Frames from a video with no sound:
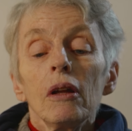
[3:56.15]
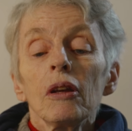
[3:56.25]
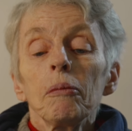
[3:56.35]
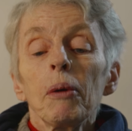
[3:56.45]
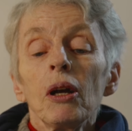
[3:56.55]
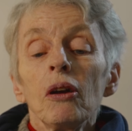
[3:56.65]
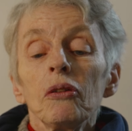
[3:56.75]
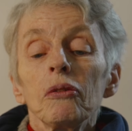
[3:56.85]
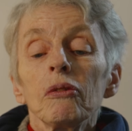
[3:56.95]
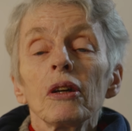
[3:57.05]
The
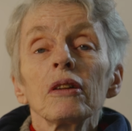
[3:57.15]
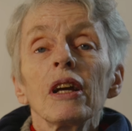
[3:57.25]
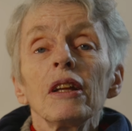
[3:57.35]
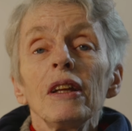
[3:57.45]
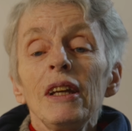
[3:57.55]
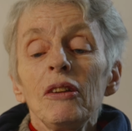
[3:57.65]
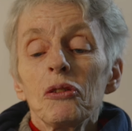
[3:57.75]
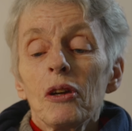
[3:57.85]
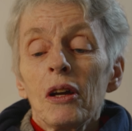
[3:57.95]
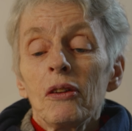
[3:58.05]
bears looked at
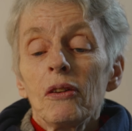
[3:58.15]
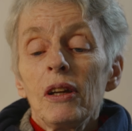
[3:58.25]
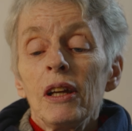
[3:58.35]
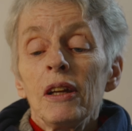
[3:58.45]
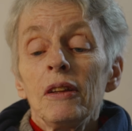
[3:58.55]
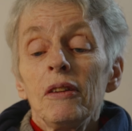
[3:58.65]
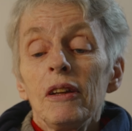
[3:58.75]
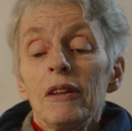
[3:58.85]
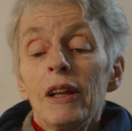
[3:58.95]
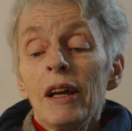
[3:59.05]
each other in
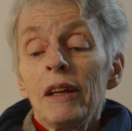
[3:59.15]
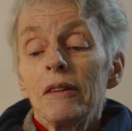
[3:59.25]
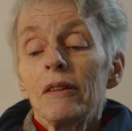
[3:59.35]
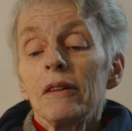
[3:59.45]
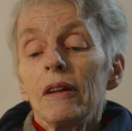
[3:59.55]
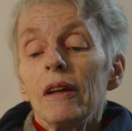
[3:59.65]
delight